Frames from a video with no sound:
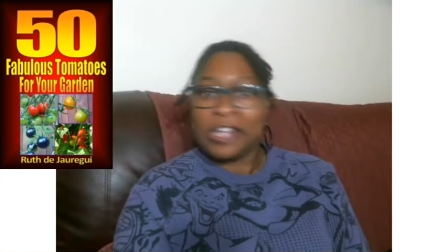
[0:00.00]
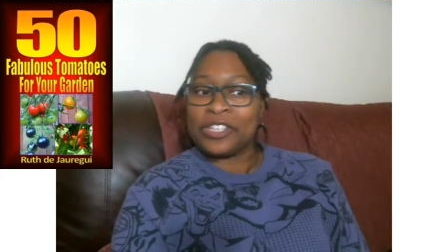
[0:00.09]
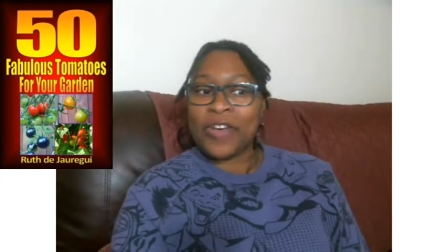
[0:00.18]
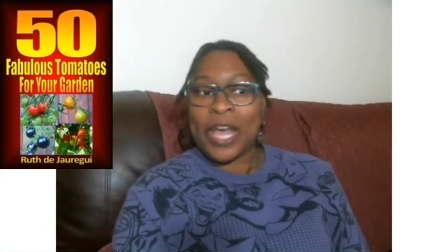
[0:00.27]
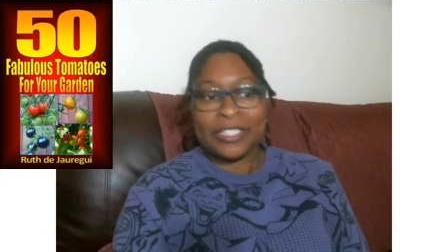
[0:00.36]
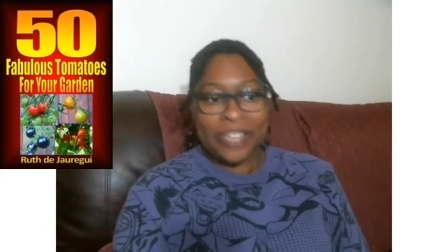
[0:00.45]

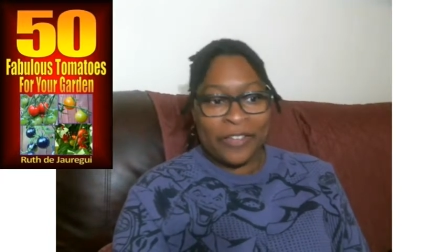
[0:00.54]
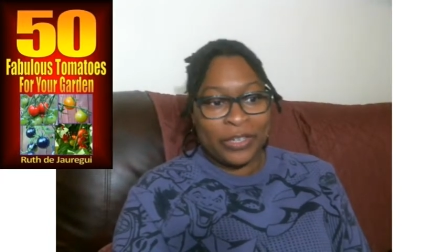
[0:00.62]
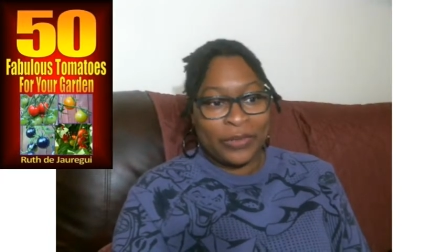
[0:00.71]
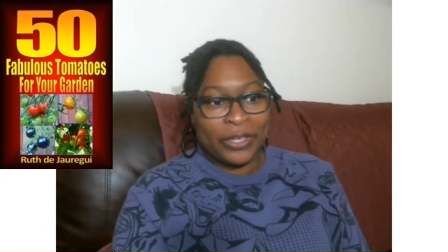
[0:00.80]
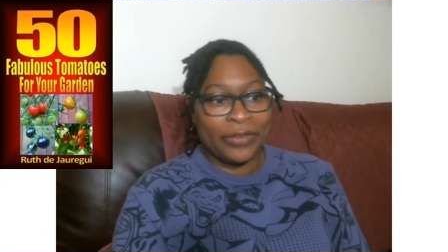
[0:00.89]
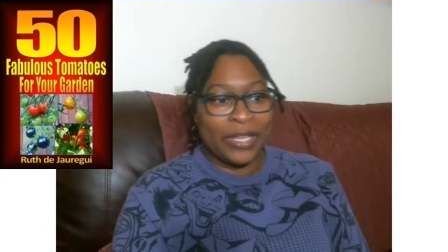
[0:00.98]
So I definitely
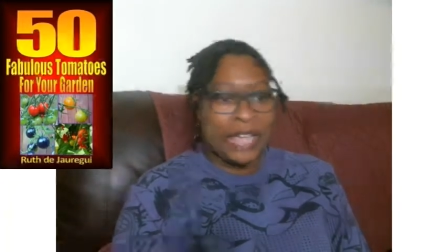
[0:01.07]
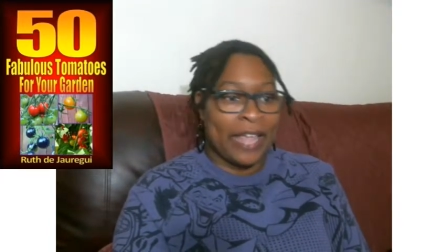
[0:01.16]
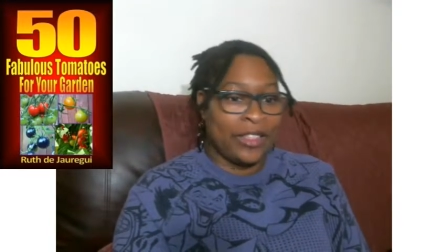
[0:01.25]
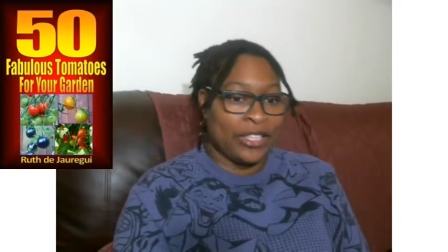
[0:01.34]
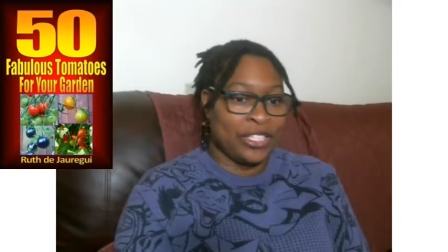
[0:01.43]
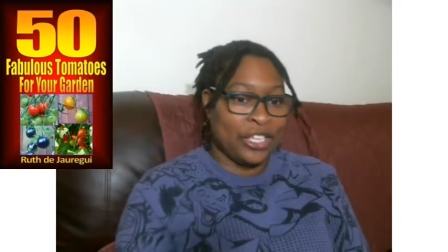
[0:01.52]
want to read
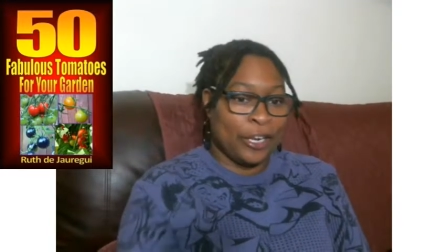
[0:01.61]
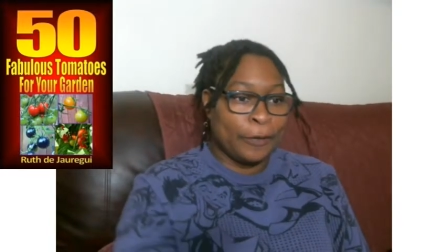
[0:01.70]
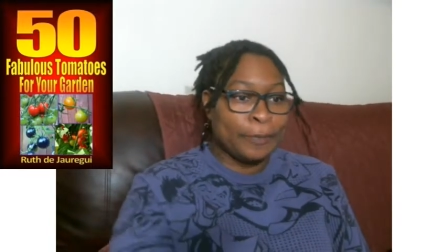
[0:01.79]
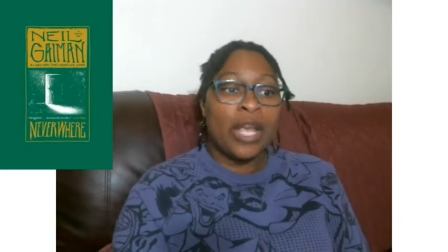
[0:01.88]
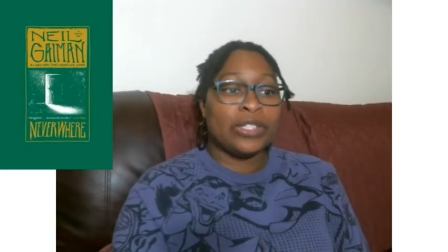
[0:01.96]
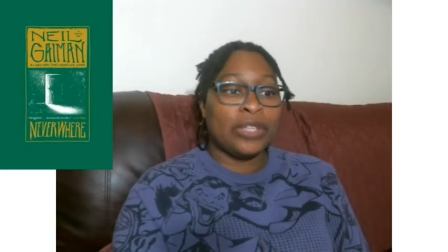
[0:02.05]
that this
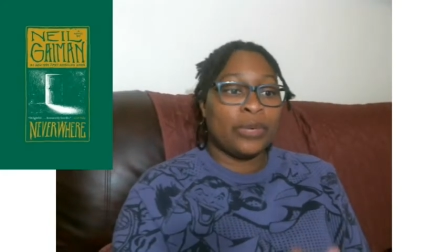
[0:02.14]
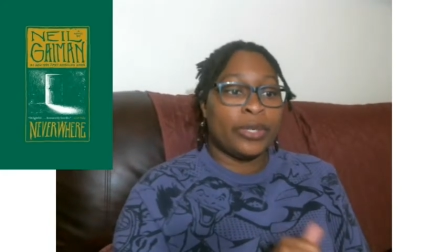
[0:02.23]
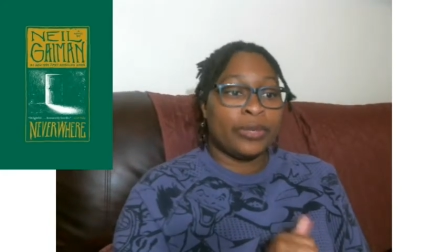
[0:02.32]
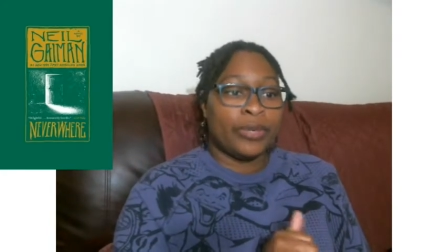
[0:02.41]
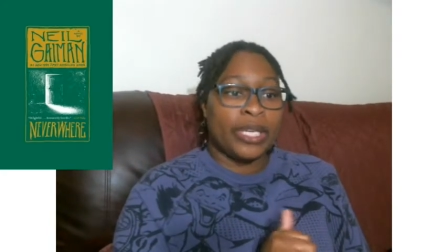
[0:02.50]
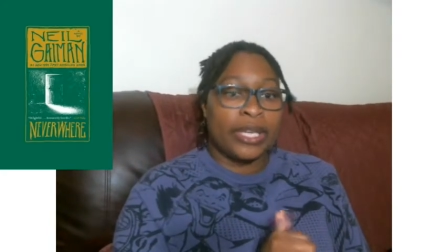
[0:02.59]
year. So I want to
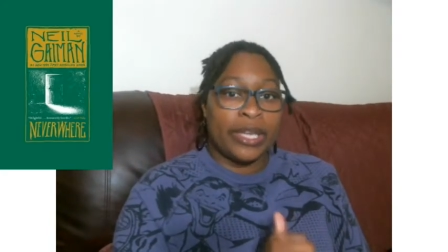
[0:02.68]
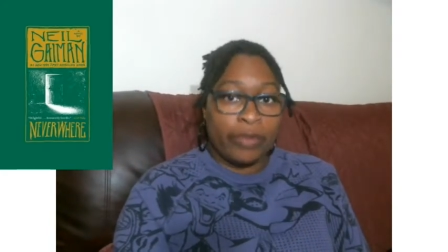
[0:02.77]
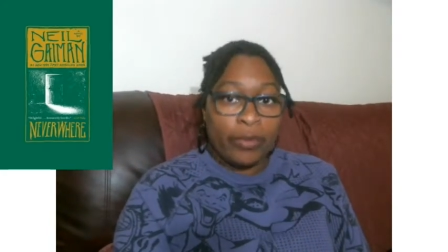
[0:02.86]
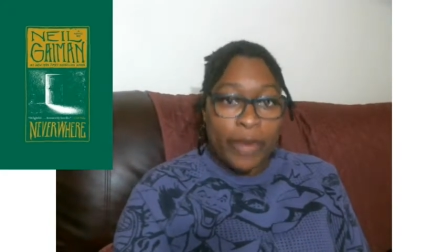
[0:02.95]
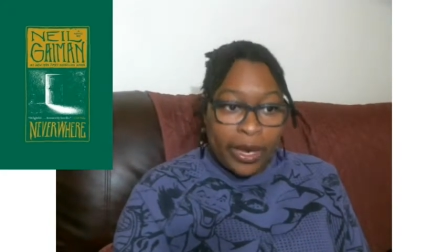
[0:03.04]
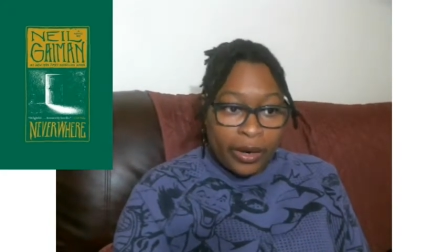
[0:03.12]
read
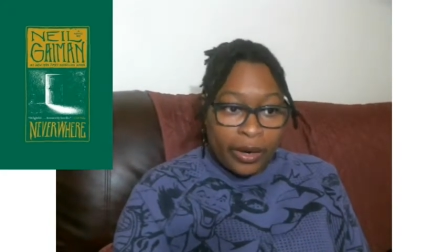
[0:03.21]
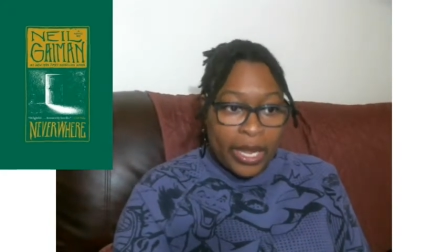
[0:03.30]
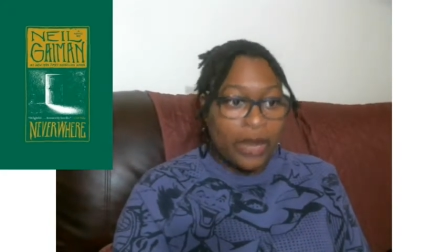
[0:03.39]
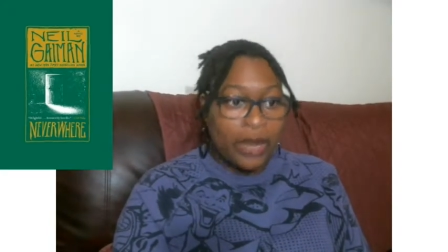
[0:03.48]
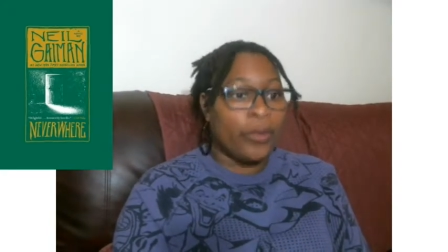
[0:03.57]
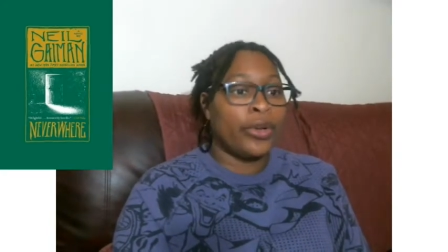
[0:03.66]
Neverwhere,
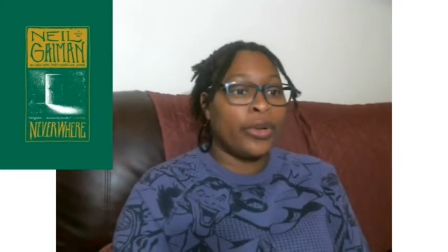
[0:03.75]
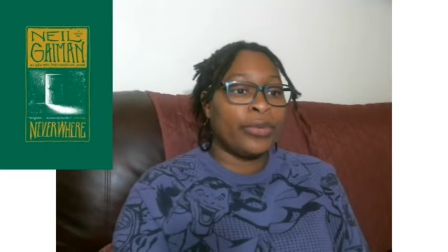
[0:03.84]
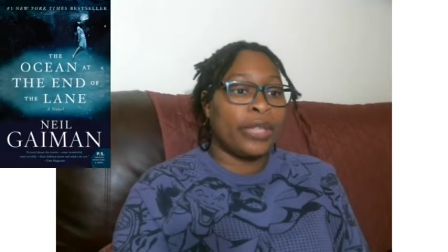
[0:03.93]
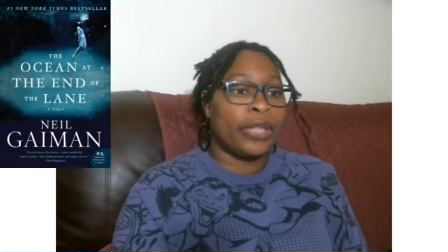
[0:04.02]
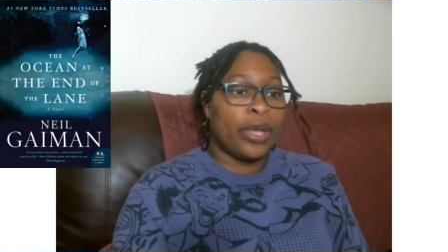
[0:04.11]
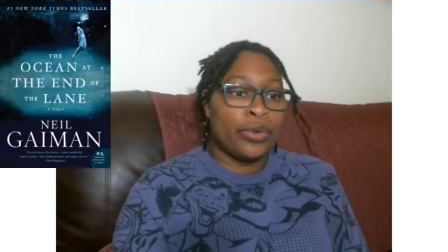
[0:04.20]
and I want to
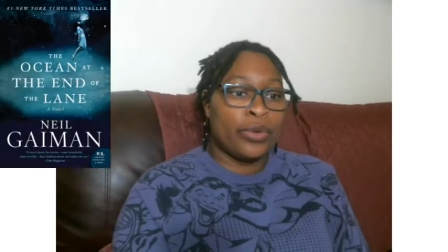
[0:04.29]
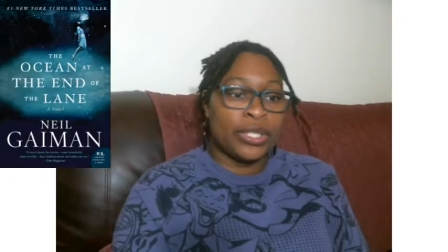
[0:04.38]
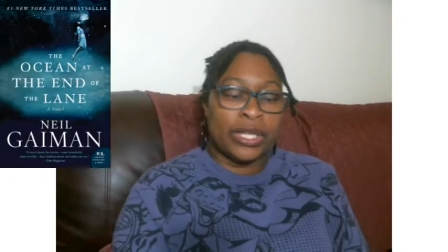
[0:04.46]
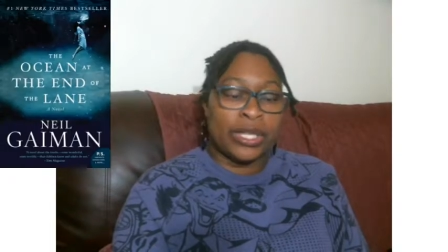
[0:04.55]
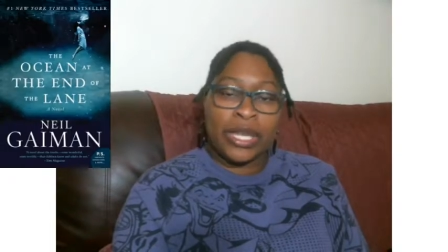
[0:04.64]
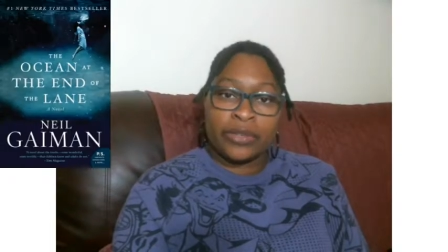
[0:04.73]
read The Ocean
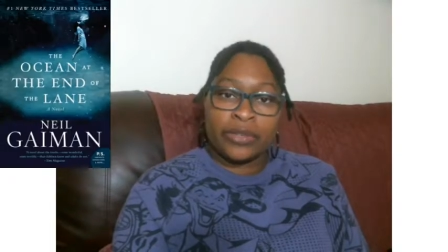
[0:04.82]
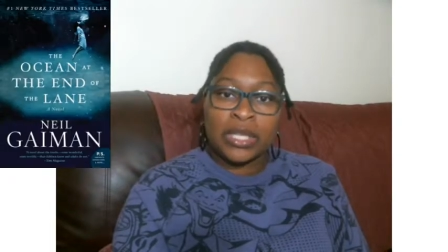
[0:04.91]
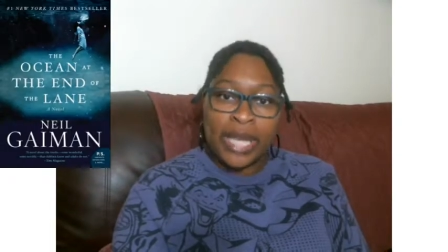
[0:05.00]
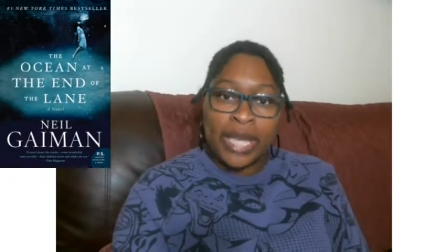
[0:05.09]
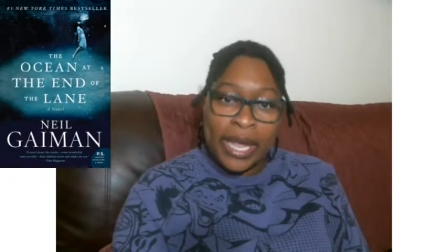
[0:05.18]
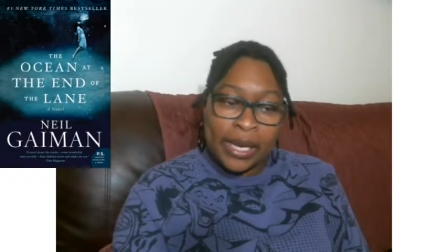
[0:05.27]
at the End of the
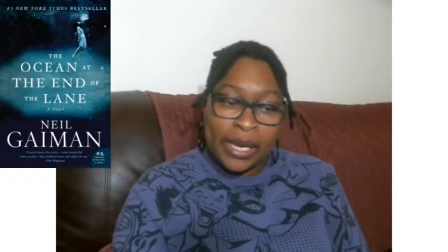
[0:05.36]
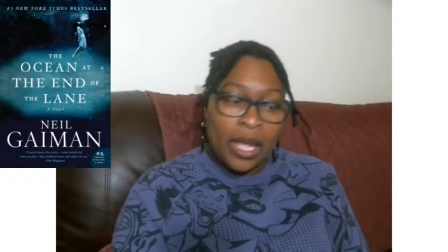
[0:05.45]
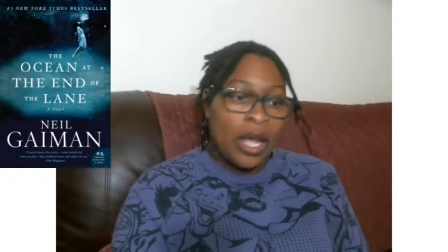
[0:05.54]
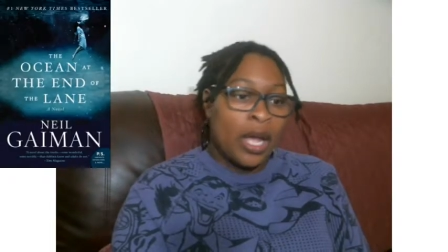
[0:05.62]
Lane.